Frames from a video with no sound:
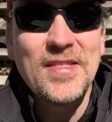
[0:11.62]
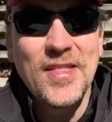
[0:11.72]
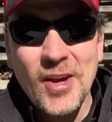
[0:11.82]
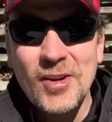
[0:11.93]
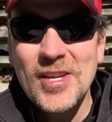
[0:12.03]

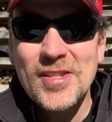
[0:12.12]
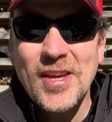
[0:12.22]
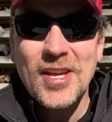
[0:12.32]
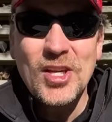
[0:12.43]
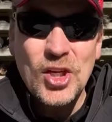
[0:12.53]
there is
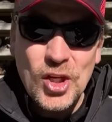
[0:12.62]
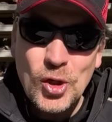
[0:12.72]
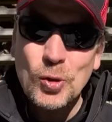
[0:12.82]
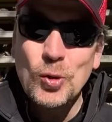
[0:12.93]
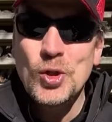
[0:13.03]
a
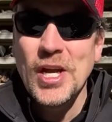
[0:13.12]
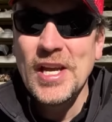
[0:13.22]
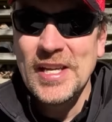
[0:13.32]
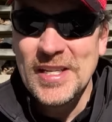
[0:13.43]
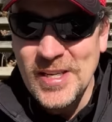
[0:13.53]
huge
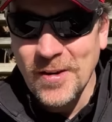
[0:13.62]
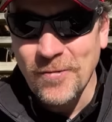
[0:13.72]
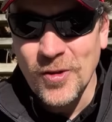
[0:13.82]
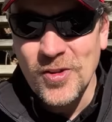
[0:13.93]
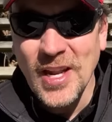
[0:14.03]

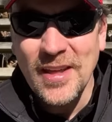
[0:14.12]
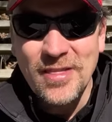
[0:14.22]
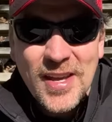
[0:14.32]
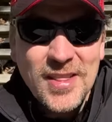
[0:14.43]
difference. And I think